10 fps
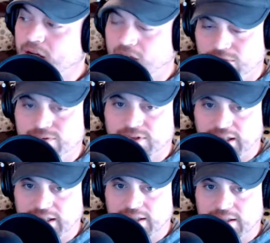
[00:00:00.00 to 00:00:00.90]

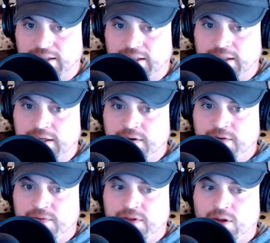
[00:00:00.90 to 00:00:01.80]
hopefully
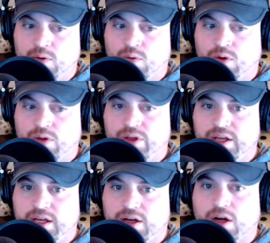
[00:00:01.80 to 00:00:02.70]

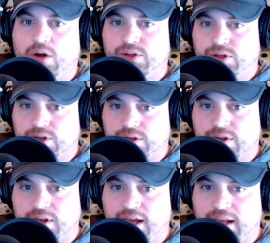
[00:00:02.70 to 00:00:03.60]
the culture
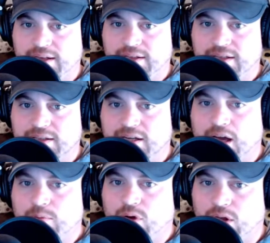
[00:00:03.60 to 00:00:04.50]
that can
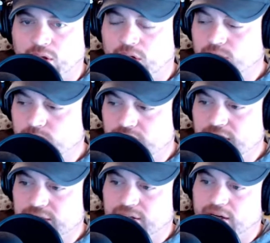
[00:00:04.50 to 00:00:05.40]
come along with
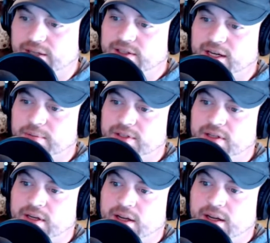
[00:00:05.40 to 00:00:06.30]
this concept
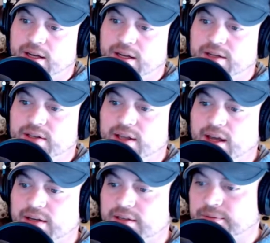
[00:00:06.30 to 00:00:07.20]
is
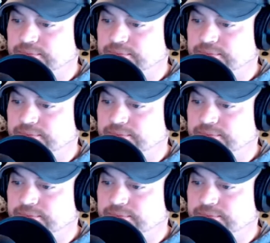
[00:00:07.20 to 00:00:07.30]
that